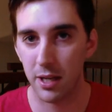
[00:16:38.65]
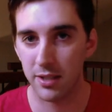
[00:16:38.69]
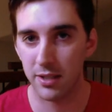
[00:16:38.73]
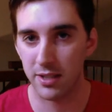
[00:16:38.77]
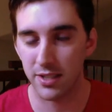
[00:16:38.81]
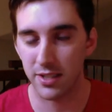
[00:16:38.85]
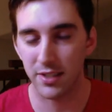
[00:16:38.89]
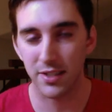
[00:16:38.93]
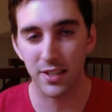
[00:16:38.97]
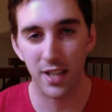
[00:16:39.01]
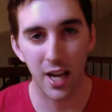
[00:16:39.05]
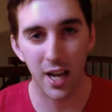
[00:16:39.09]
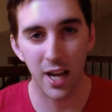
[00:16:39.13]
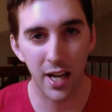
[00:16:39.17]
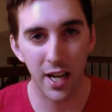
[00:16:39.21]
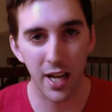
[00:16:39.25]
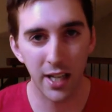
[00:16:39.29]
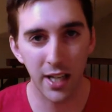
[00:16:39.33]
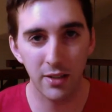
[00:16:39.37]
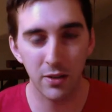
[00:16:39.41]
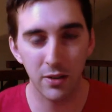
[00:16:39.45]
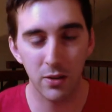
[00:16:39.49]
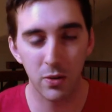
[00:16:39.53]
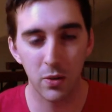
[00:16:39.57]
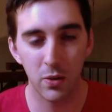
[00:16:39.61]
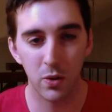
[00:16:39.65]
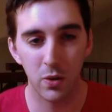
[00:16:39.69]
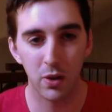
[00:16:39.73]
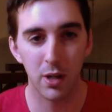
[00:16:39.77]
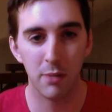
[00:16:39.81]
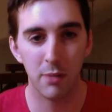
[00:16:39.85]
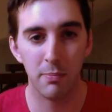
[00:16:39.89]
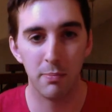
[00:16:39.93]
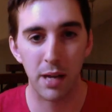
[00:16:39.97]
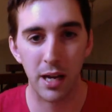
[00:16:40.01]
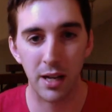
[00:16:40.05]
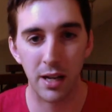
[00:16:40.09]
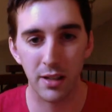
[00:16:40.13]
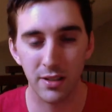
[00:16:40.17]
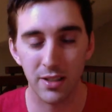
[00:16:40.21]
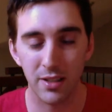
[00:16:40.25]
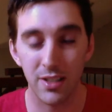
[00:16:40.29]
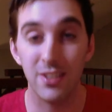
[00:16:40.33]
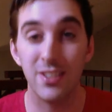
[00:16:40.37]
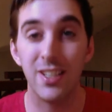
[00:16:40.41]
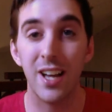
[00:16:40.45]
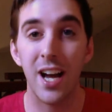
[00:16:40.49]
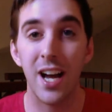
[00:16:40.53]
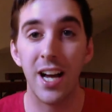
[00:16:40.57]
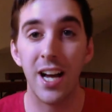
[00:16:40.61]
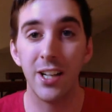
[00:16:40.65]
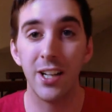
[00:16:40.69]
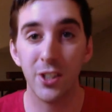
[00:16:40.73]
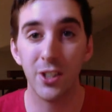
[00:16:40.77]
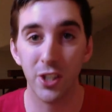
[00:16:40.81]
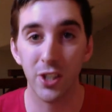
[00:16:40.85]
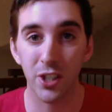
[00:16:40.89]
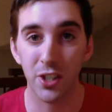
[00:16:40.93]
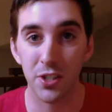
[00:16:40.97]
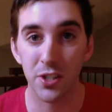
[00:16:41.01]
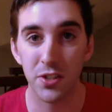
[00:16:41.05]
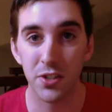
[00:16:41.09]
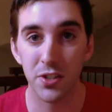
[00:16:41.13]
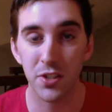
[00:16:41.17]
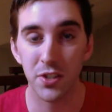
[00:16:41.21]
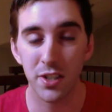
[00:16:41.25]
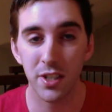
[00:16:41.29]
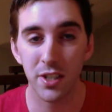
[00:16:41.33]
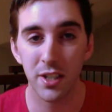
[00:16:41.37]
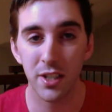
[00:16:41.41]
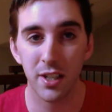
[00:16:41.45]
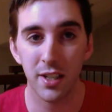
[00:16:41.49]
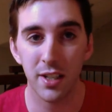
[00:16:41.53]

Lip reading: design or about designers